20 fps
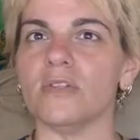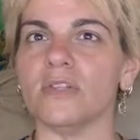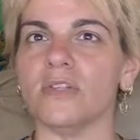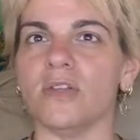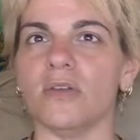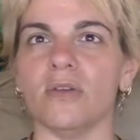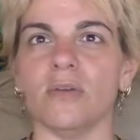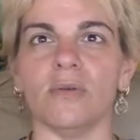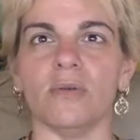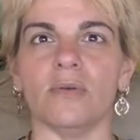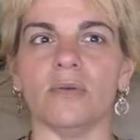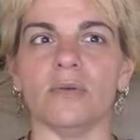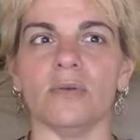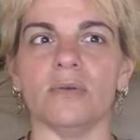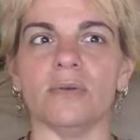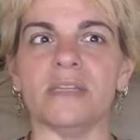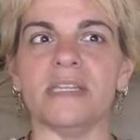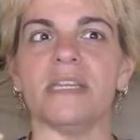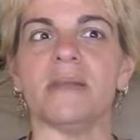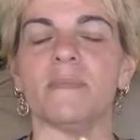to
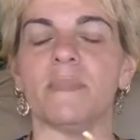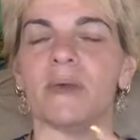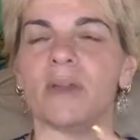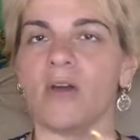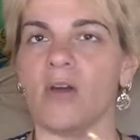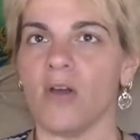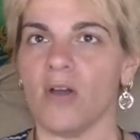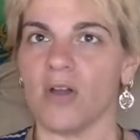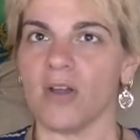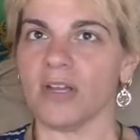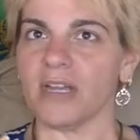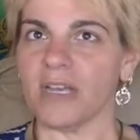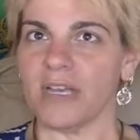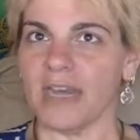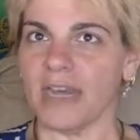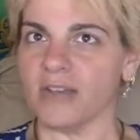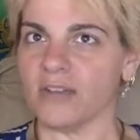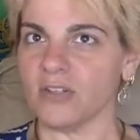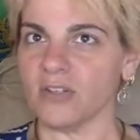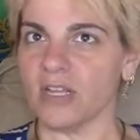deepen our
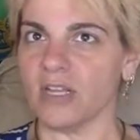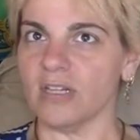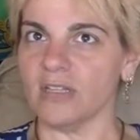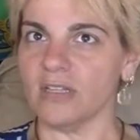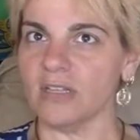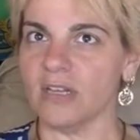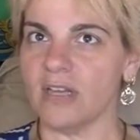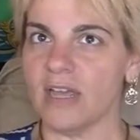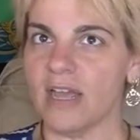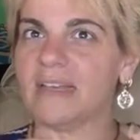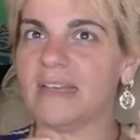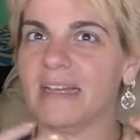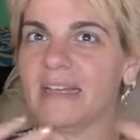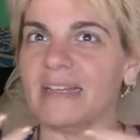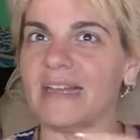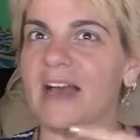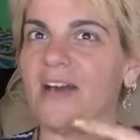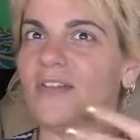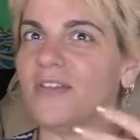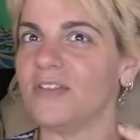connection. Like
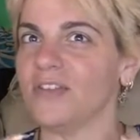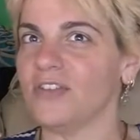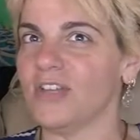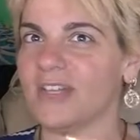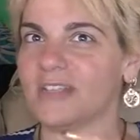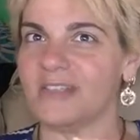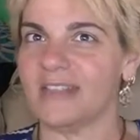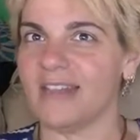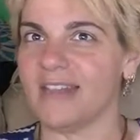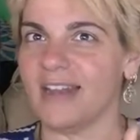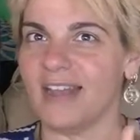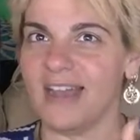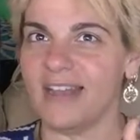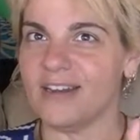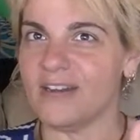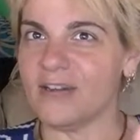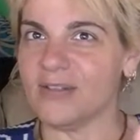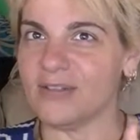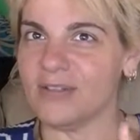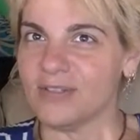now that Jesse and I
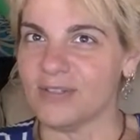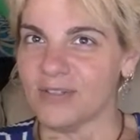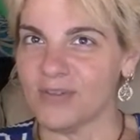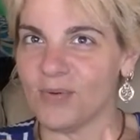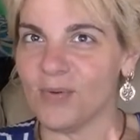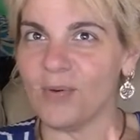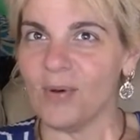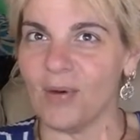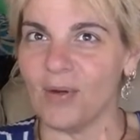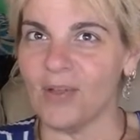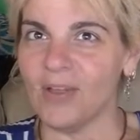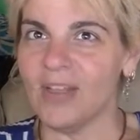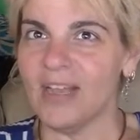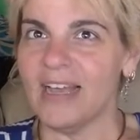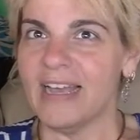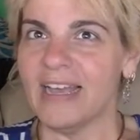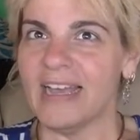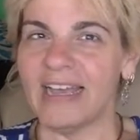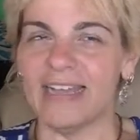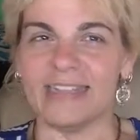know this tool,
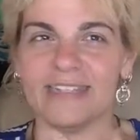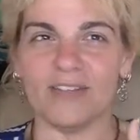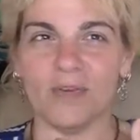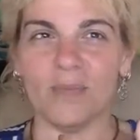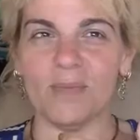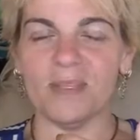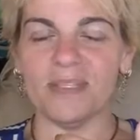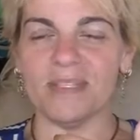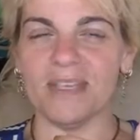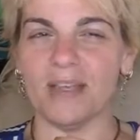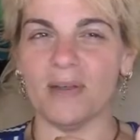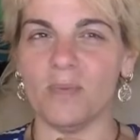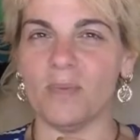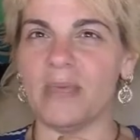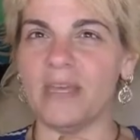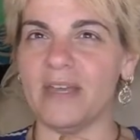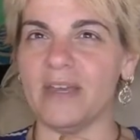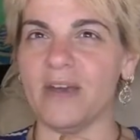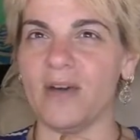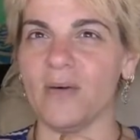it's almost like
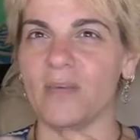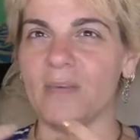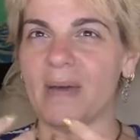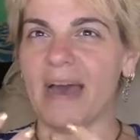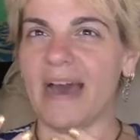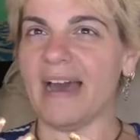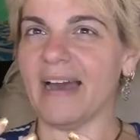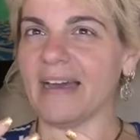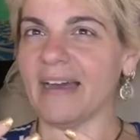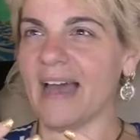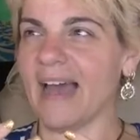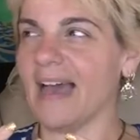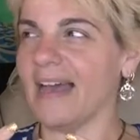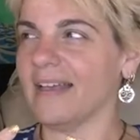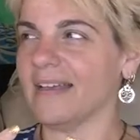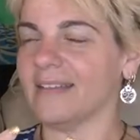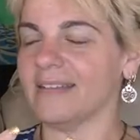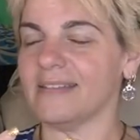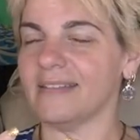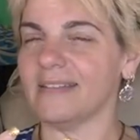we go back
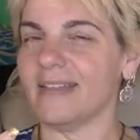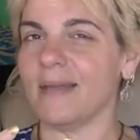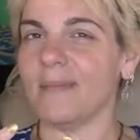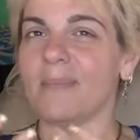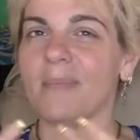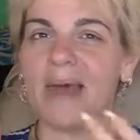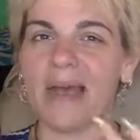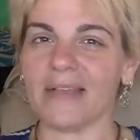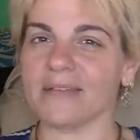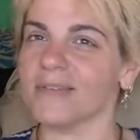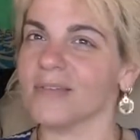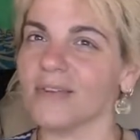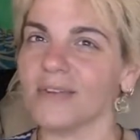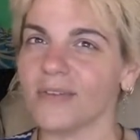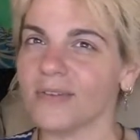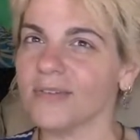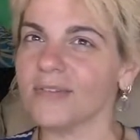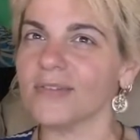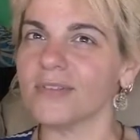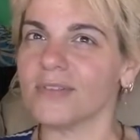as
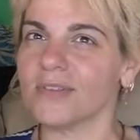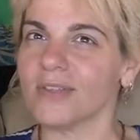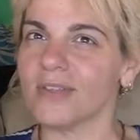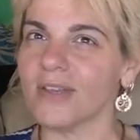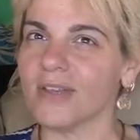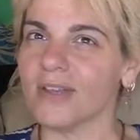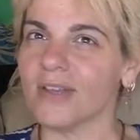ambassadors.